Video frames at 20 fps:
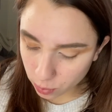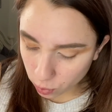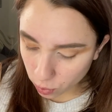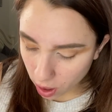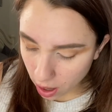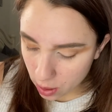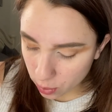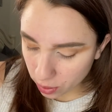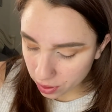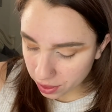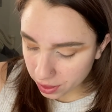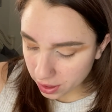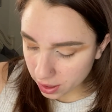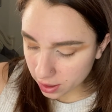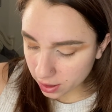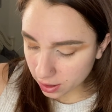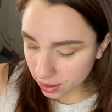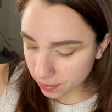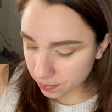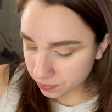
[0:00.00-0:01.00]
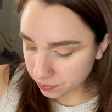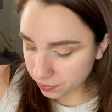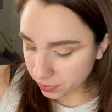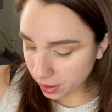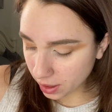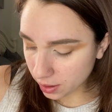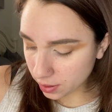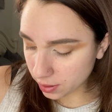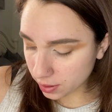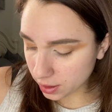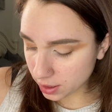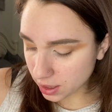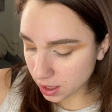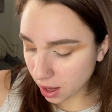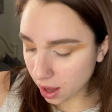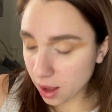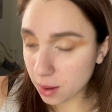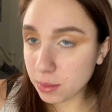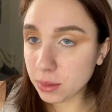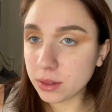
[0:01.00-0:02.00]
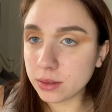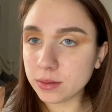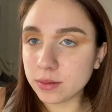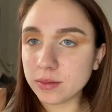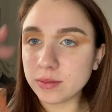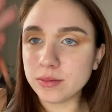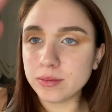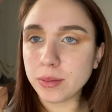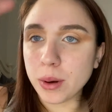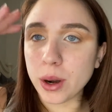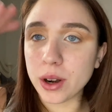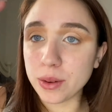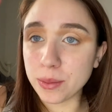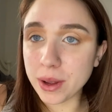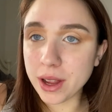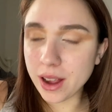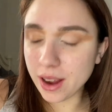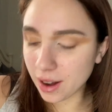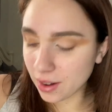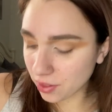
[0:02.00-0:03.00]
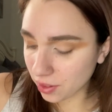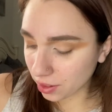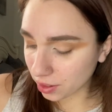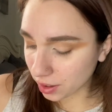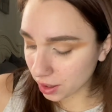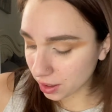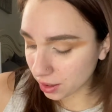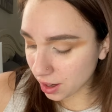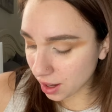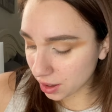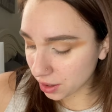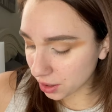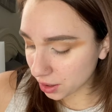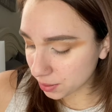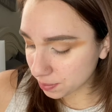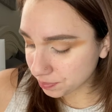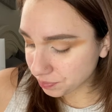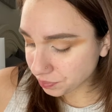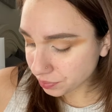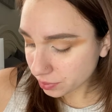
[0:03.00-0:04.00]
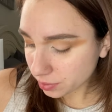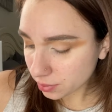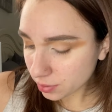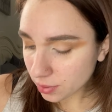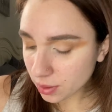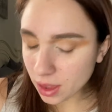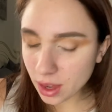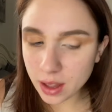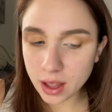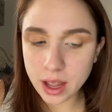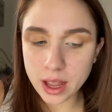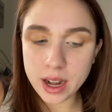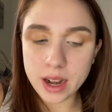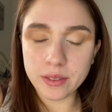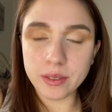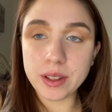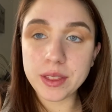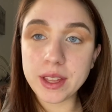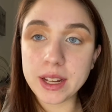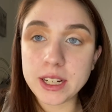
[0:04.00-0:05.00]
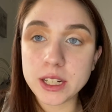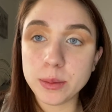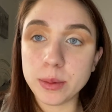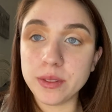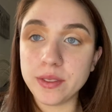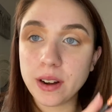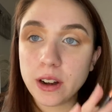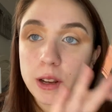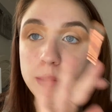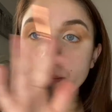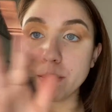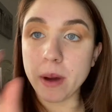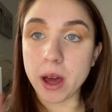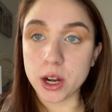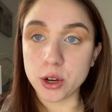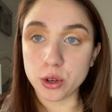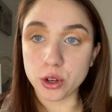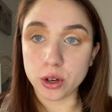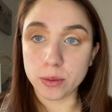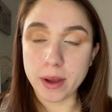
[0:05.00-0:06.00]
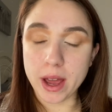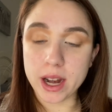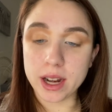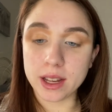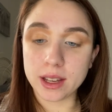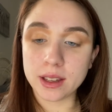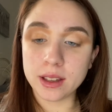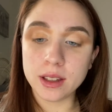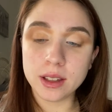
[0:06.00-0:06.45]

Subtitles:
I want the top part of my eye, the lid color, and everything to be very monochromatic.